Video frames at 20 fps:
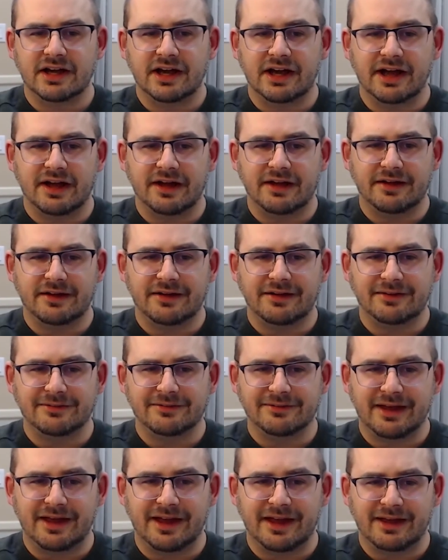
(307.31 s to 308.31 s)

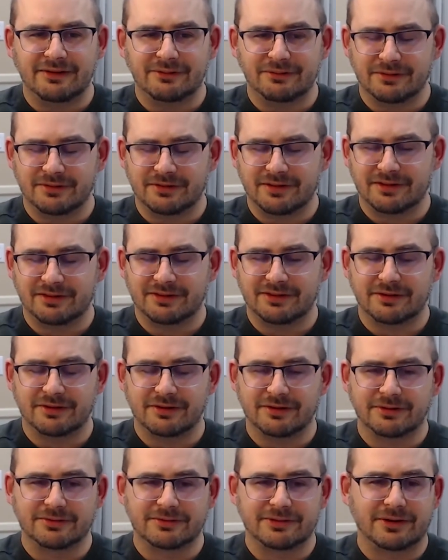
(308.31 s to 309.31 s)
And since
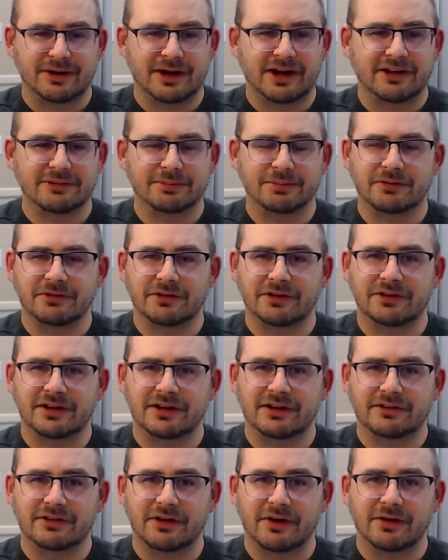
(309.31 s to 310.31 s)
there are hospitals and
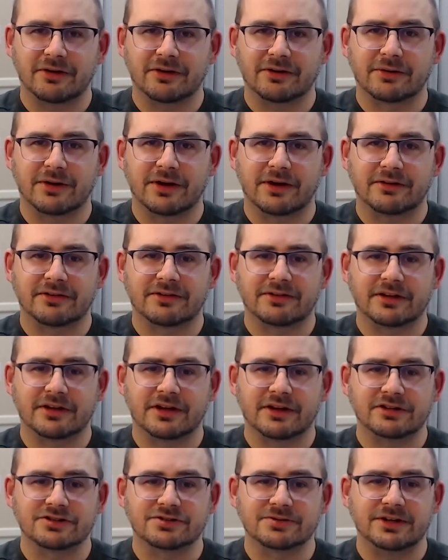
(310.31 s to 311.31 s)
clinics all across the
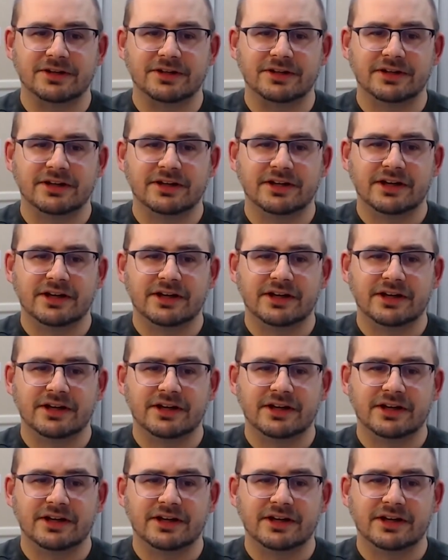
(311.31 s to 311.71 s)
country,